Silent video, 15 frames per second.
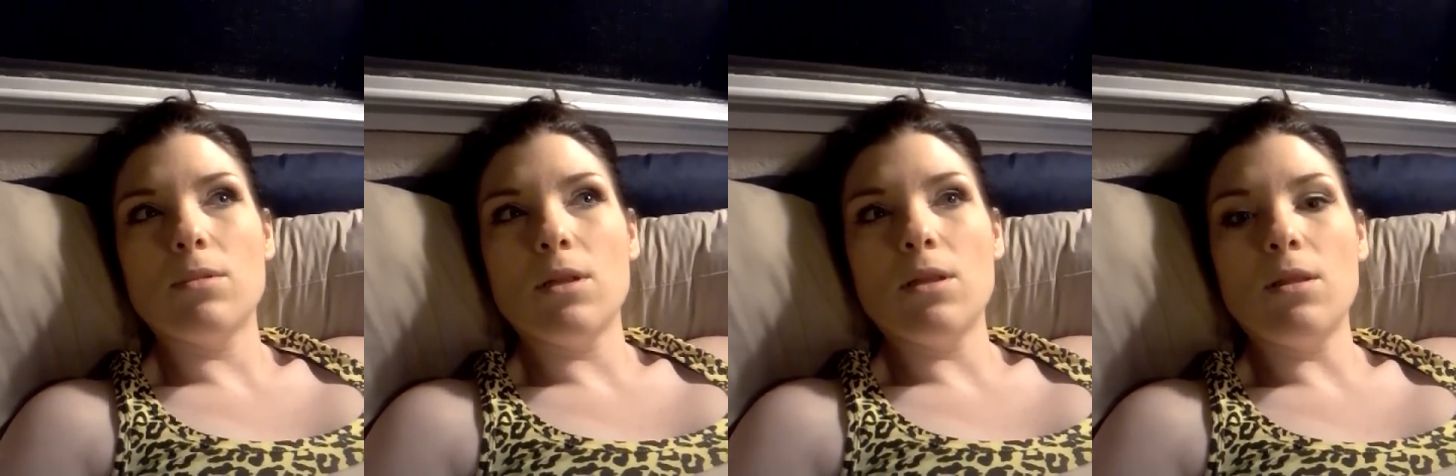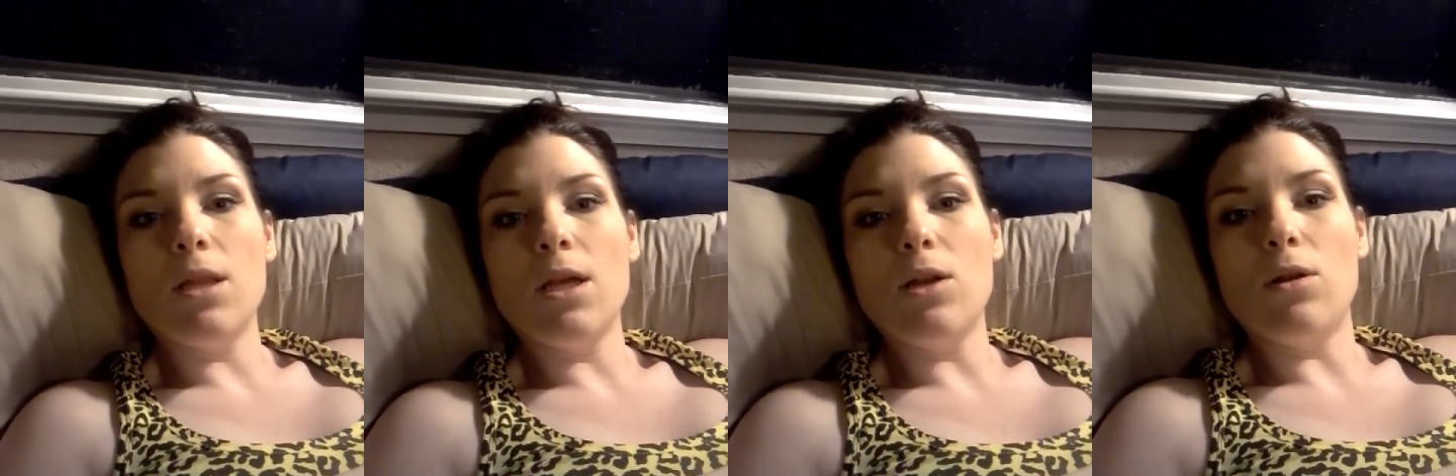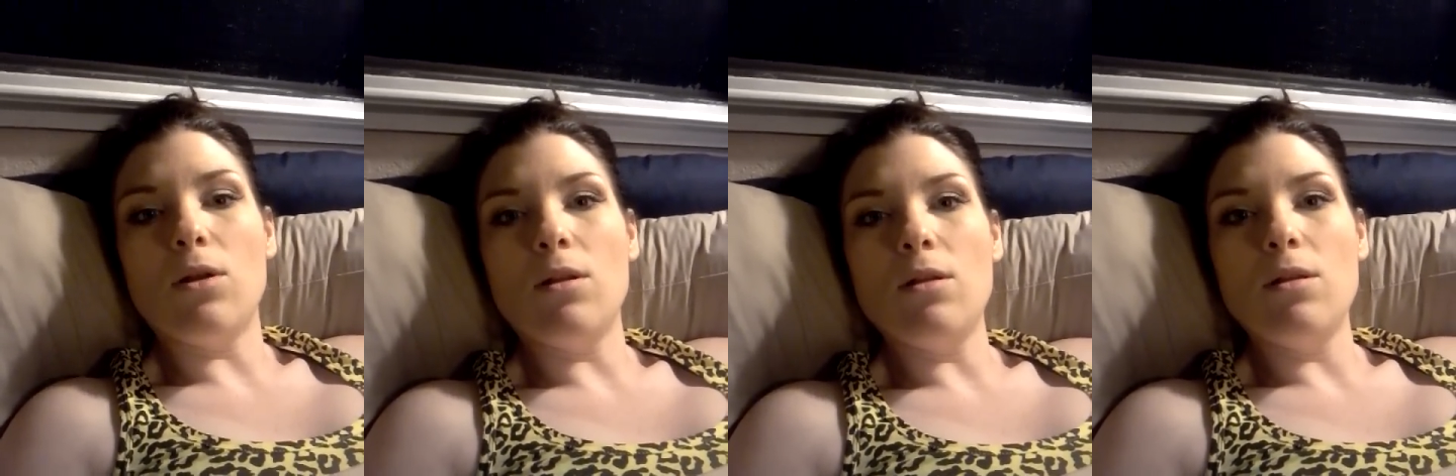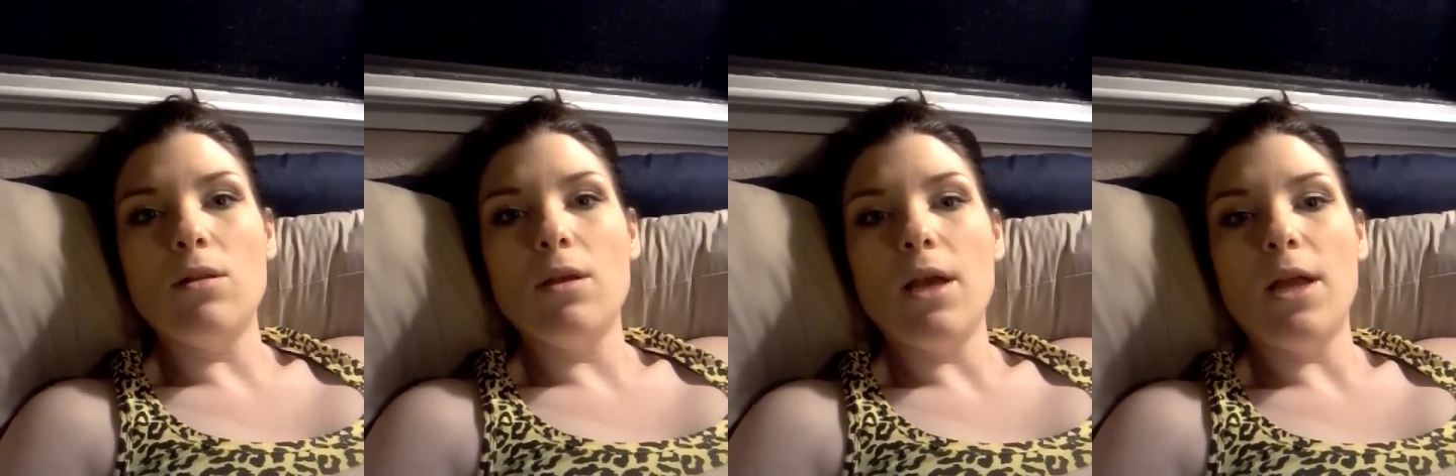
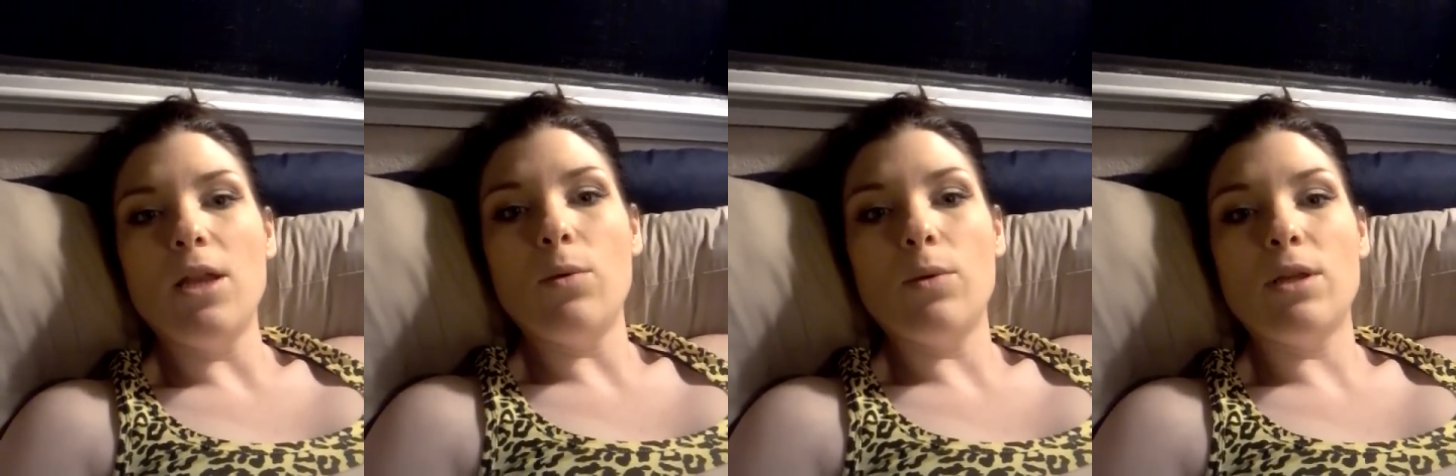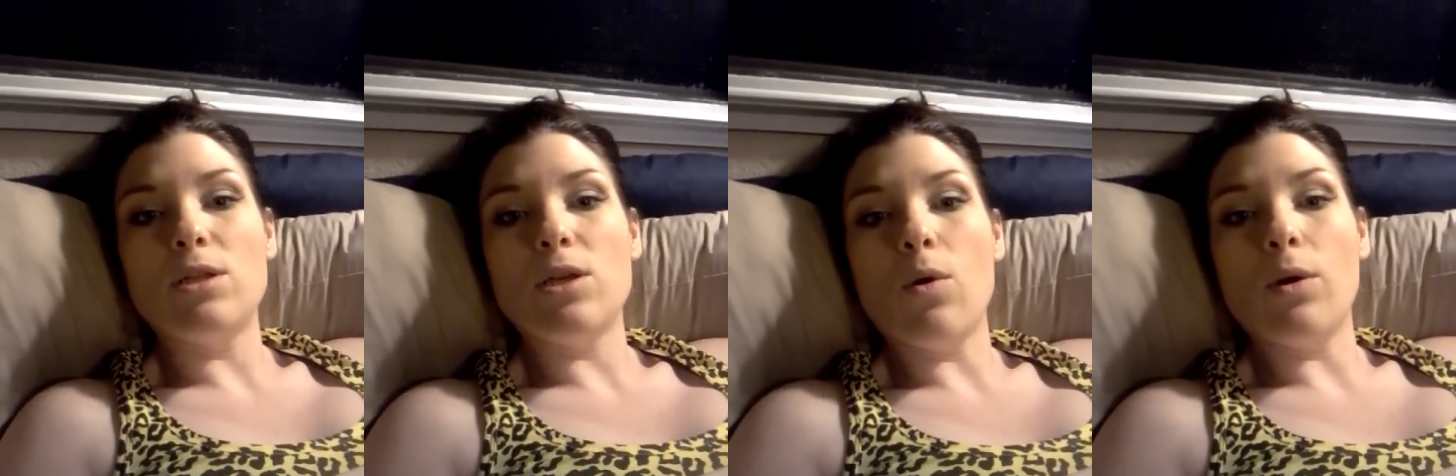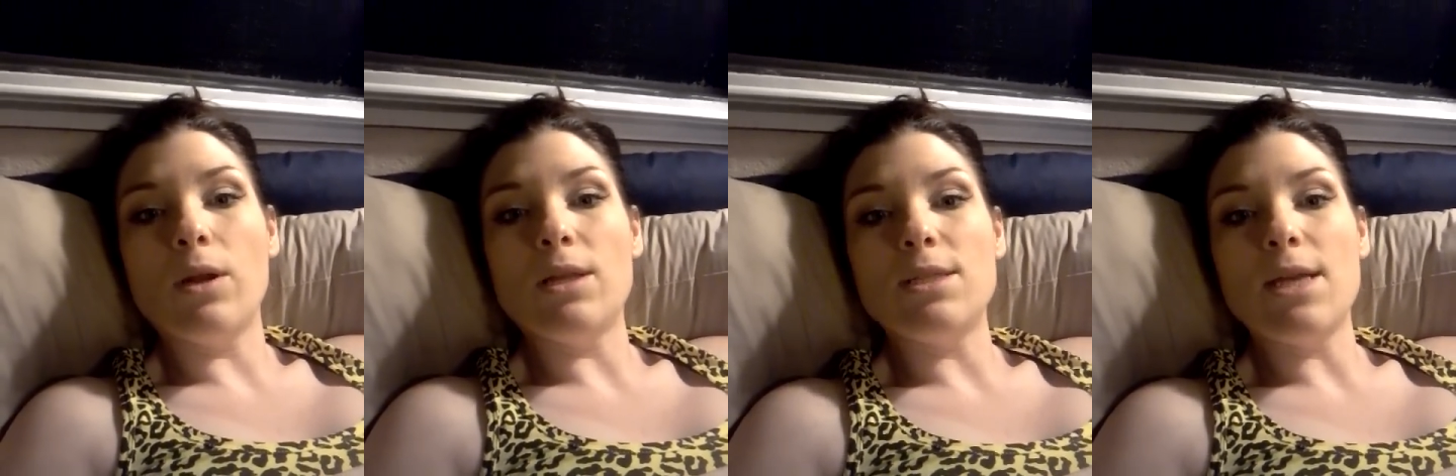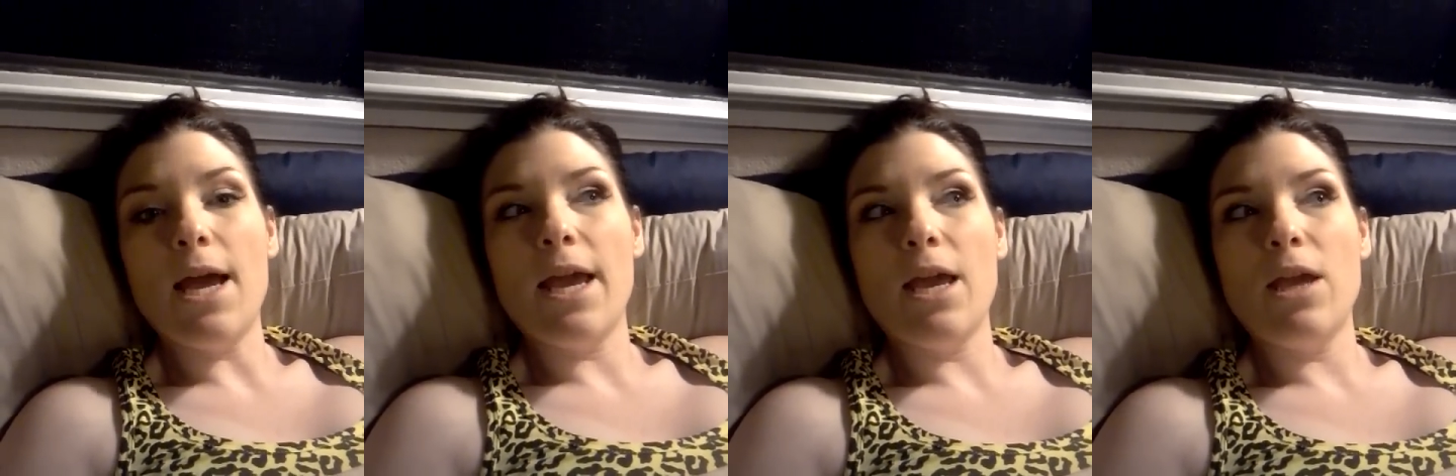little, and you wanted to go on a
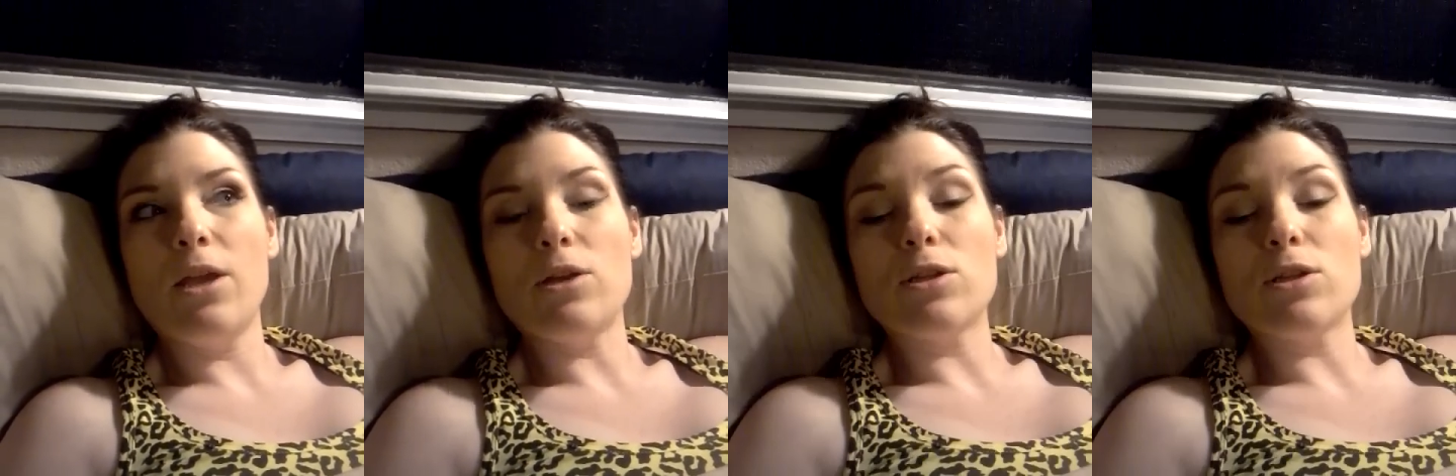diet,